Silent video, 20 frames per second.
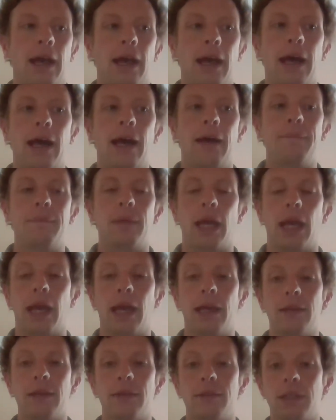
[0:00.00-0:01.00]

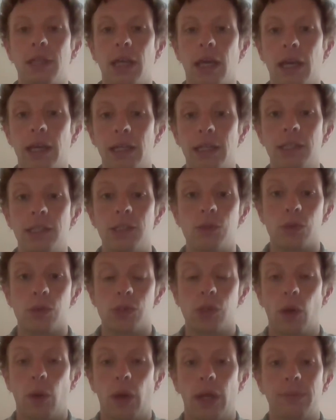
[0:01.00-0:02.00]
And he's
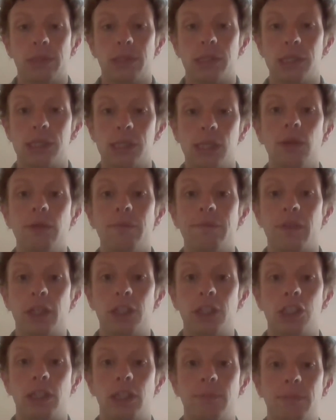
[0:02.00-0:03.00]
also able to sell them
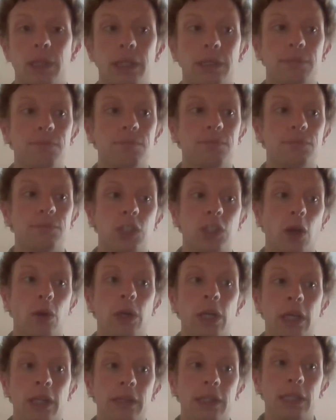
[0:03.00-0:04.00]
very cheaply. So
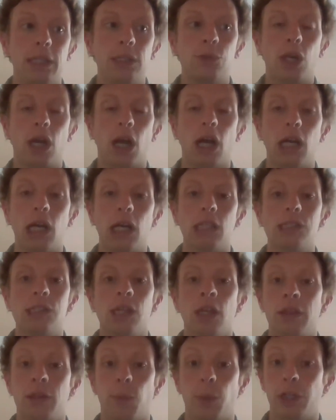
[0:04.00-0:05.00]
these were
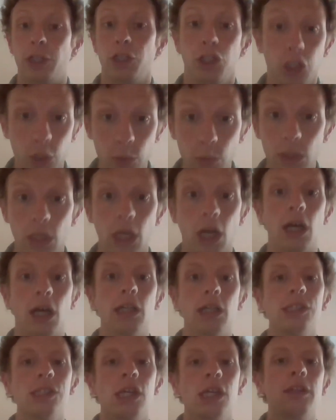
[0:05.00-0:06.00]
cars that were new
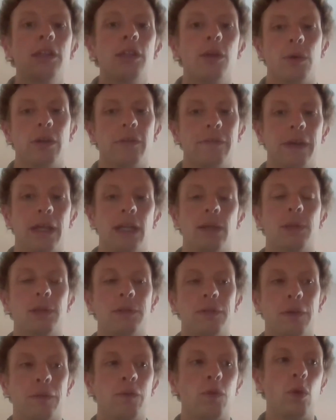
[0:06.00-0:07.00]
cars that were available
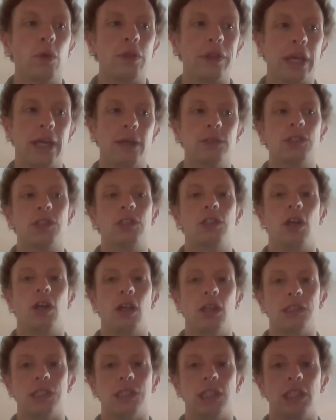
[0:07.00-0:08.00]
for
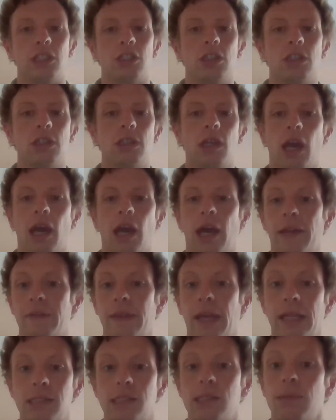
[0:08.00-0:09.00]
$4,000 each, and
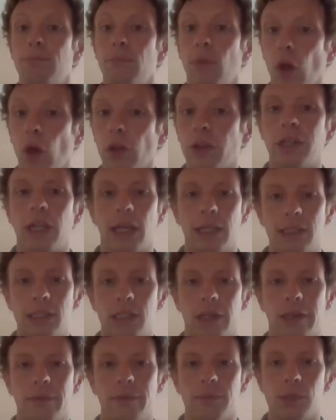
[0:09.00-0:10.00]
that's in modern day
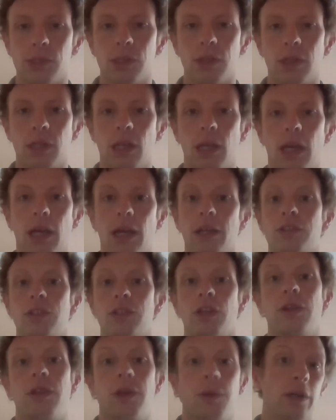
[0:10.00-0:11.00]
terms.
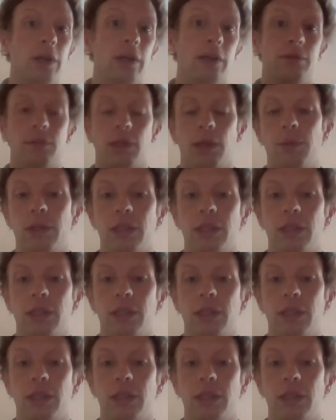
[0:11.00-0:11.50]
So they were